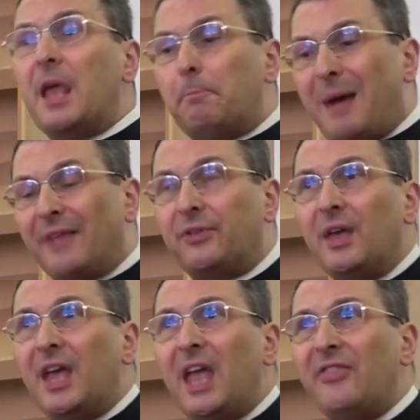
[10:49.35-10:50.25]
But
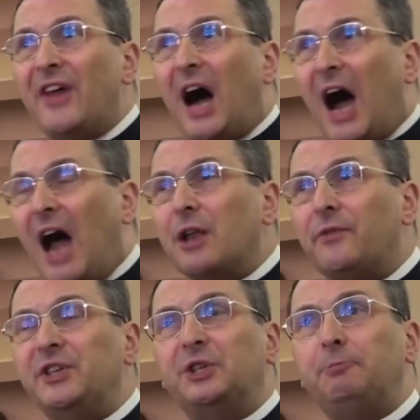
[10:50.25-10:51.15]
in the heart of
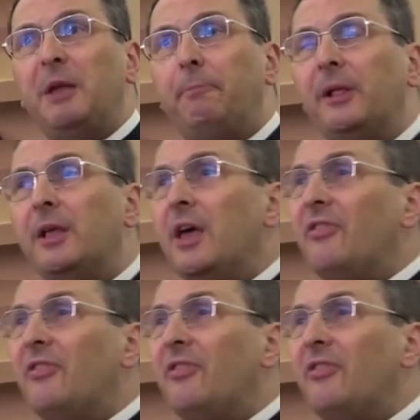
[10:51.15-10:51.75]
these people,